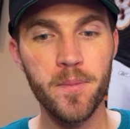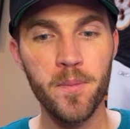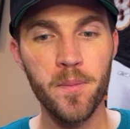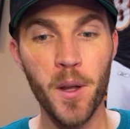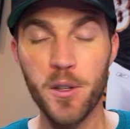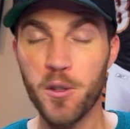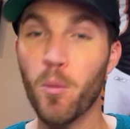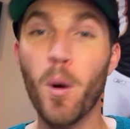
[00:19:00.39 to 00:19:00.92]

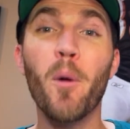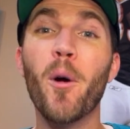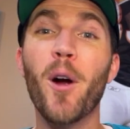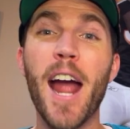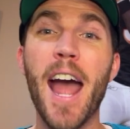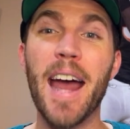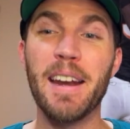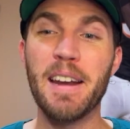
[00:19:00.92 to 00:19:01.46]
So where we're
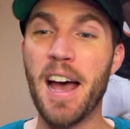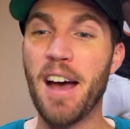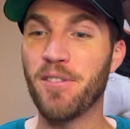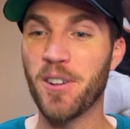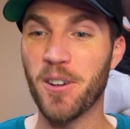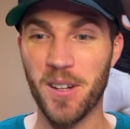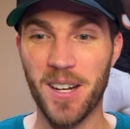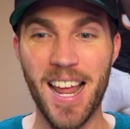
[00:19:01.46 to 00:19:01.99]
at
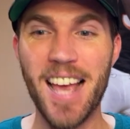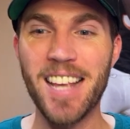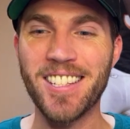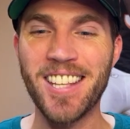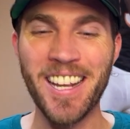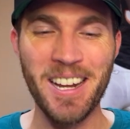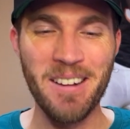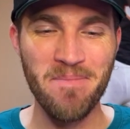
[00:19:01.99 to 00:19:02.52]
after
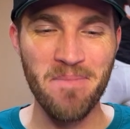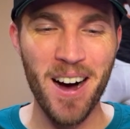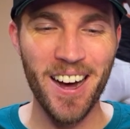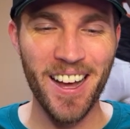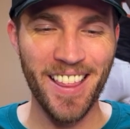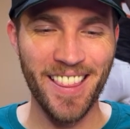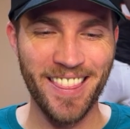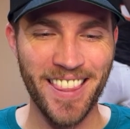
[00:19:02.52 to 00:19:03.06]
less than a
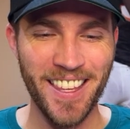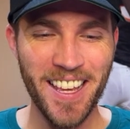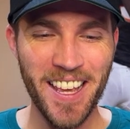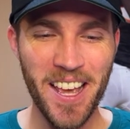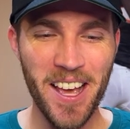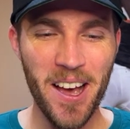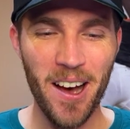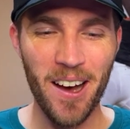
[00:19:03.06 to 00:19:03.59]
month
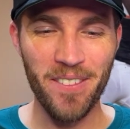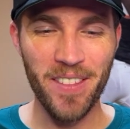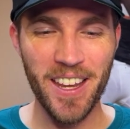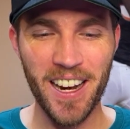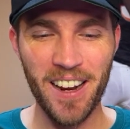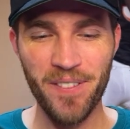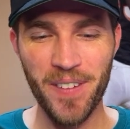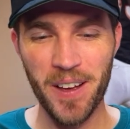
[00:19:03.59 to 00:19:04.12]
of the
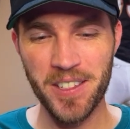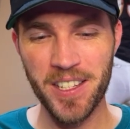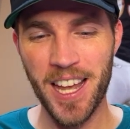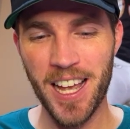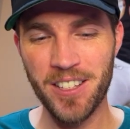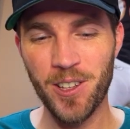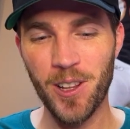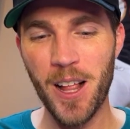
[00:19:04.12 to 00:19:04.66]
NFL
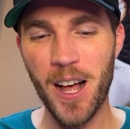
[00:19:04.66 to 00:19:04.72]
schedule.